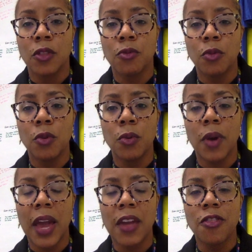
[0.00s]

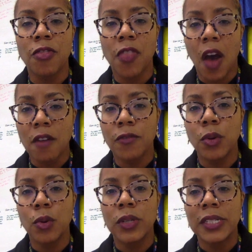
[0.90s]
through a
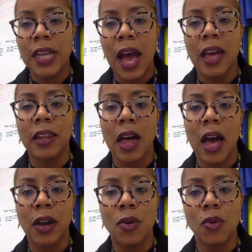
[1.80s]
thoughtful
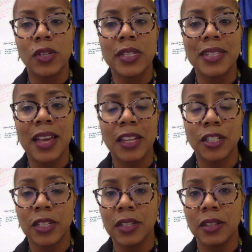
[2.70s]
dialogue or
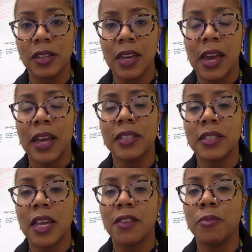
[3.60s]
discussion
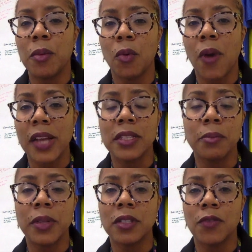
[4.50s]
instead of memorizing
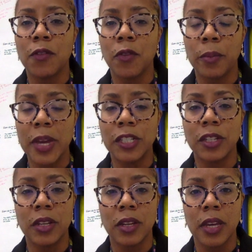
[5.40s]
bits of
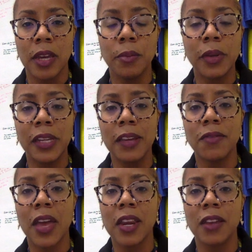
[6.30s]
information. He
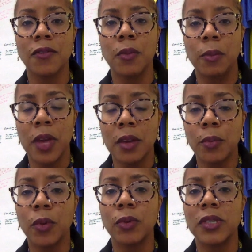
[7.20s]
believed that if
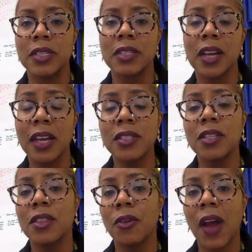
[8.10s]
people
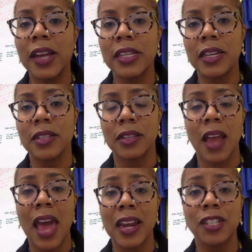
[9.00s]
discussed their ideas and
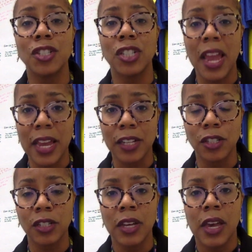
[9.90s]
had an
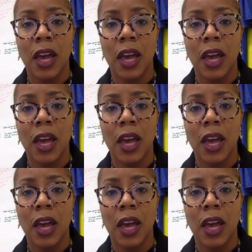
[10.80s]
exchange,